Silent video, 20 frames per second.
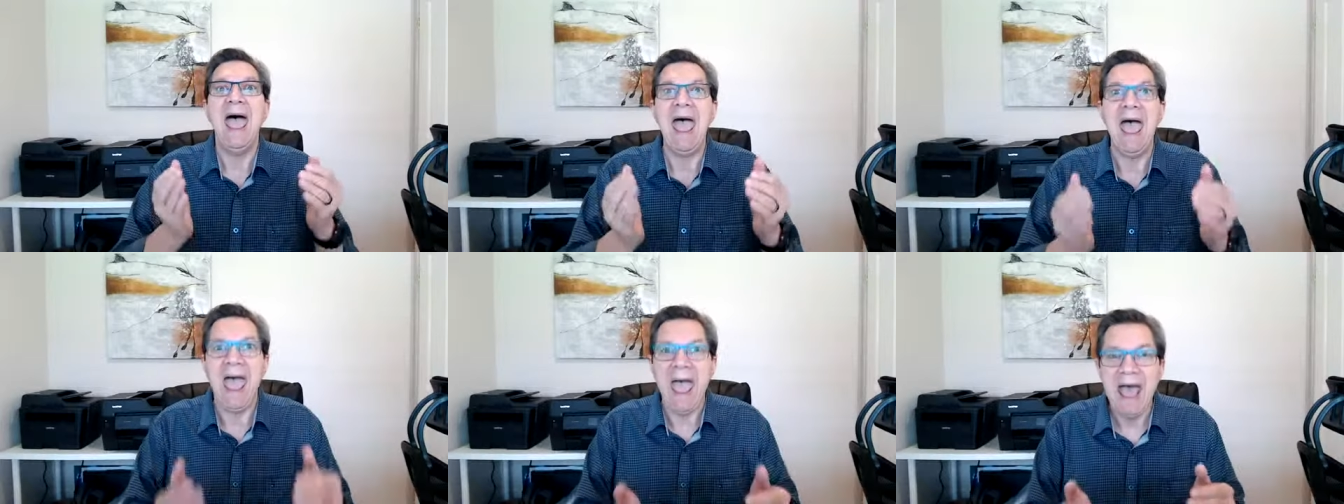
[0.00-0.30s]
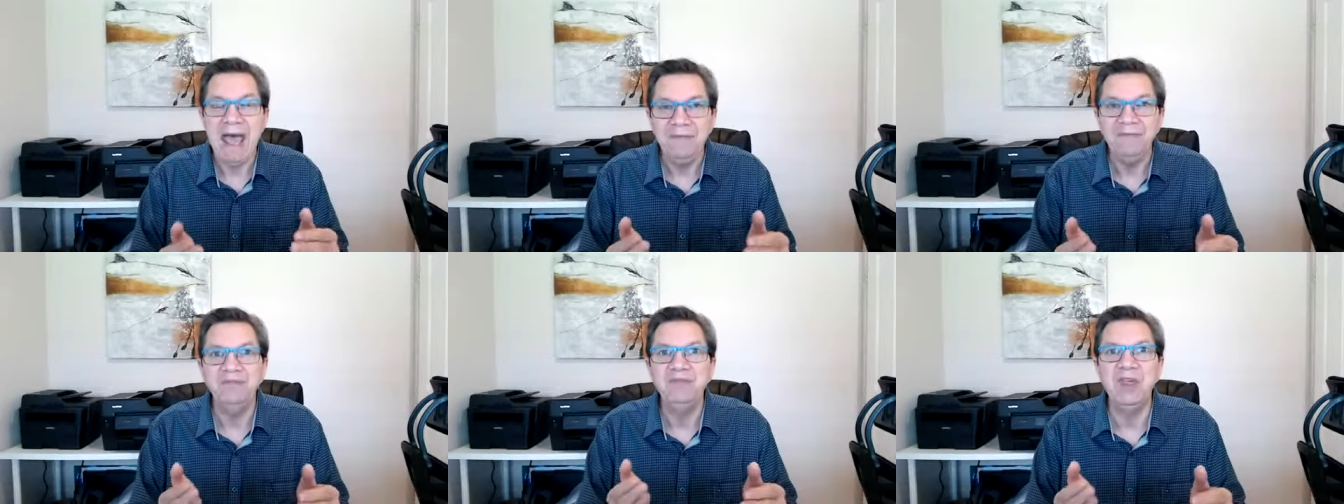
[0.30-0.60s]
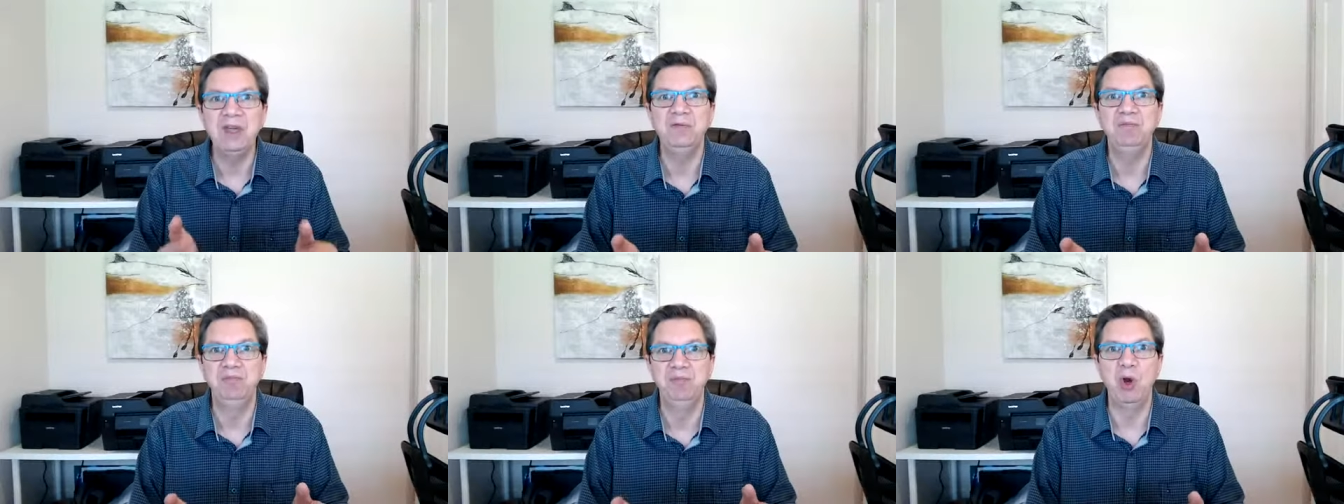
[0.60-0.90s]
at
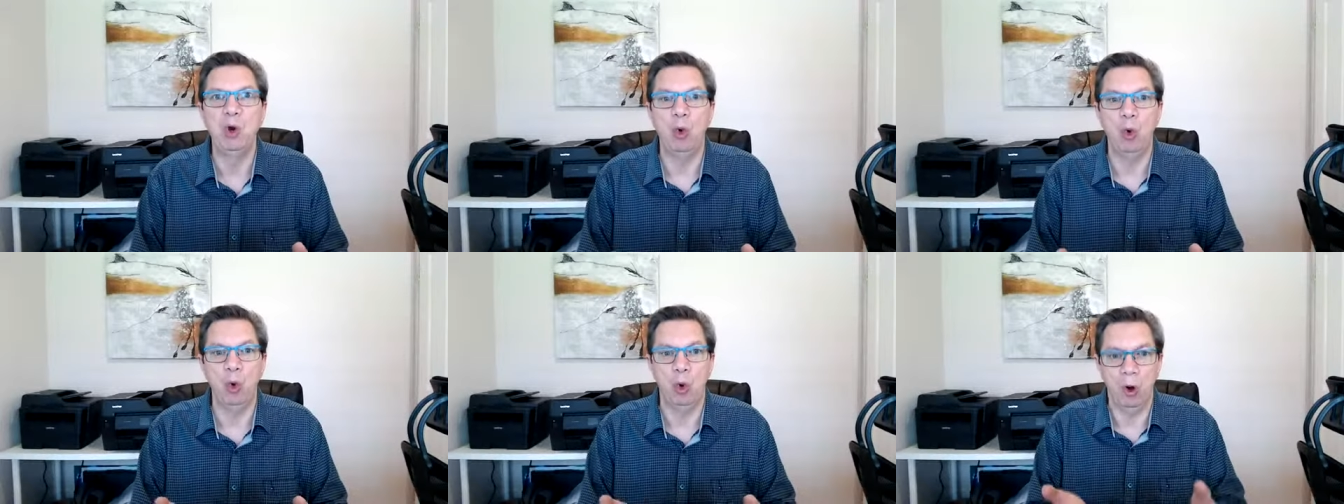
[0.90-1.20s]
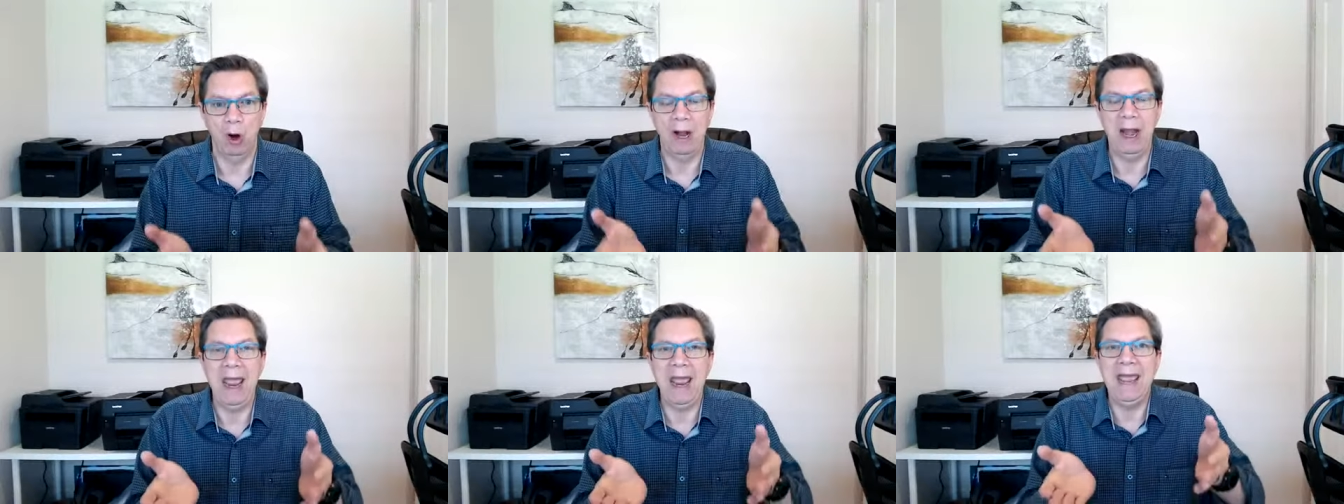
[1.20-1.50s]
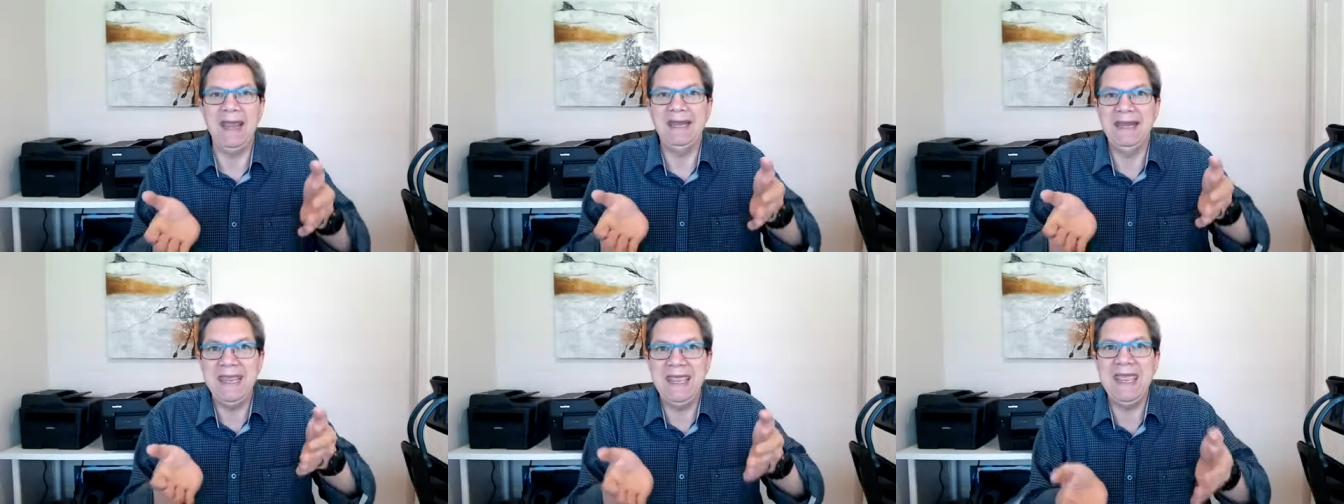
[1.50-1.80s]
the door
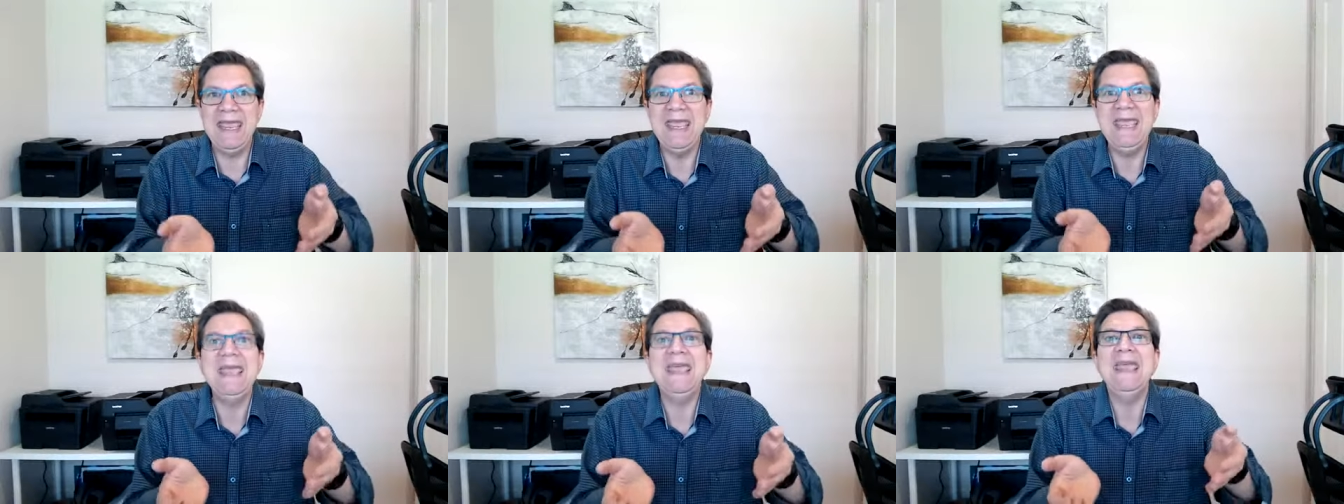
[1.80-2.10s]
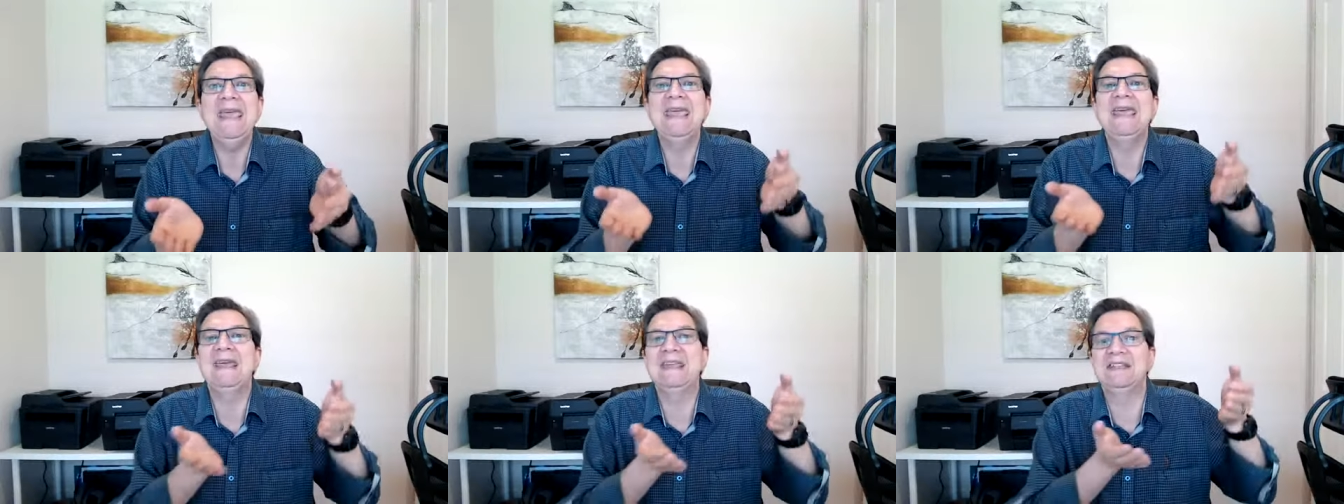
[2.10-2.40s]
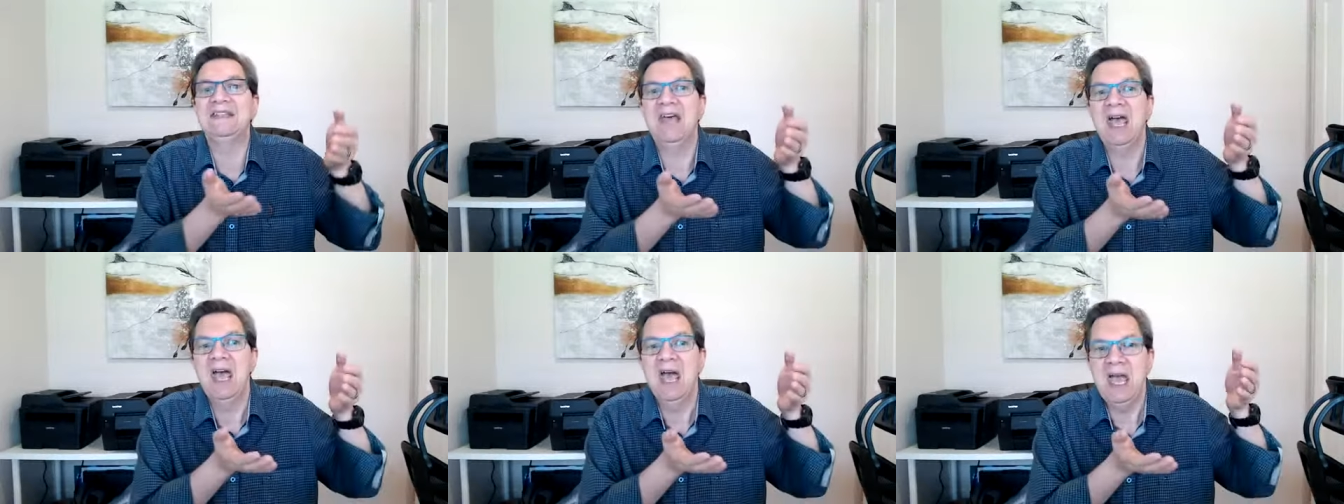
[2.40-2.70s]
and He
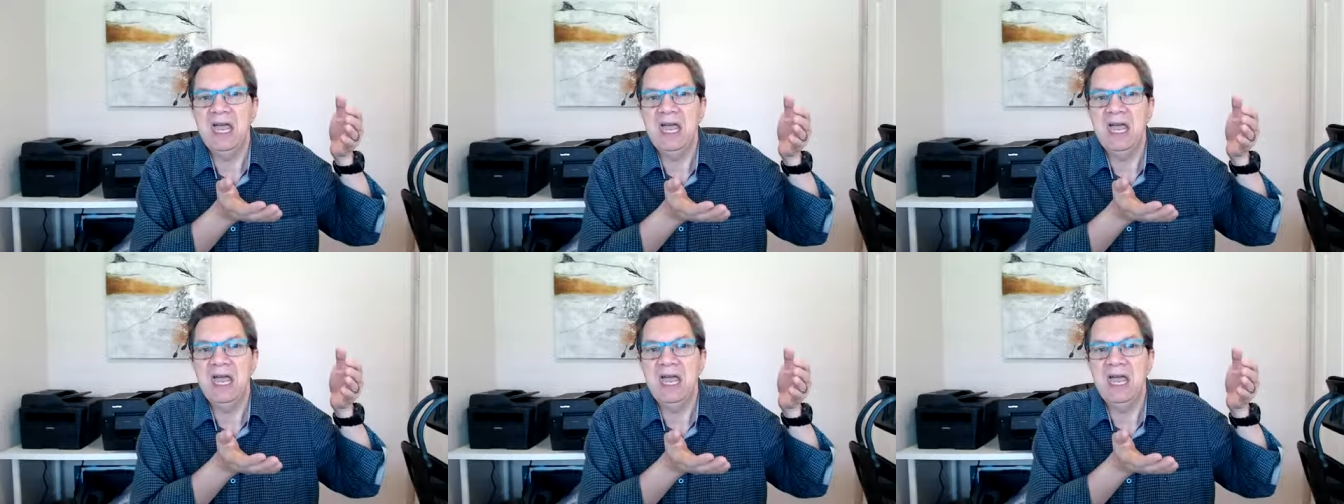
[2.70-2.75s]
is